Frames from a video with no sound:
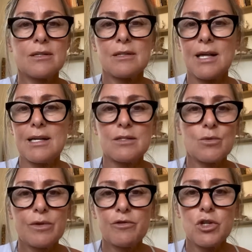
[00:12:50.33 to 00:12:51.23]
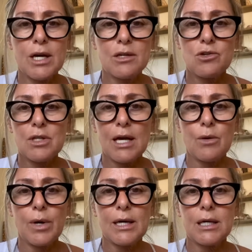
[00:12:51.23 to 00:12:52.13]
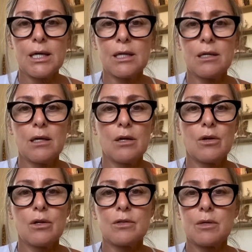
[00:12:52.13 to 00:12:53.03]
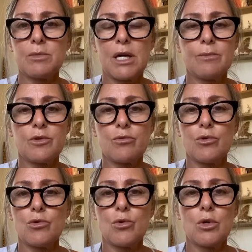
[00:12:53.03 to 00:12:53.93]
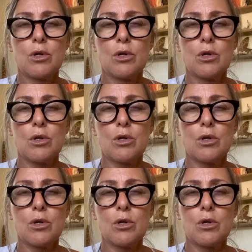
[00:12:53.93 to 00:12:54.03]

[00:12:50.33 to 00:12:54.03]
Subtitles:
that swift change and that awakening sometimes through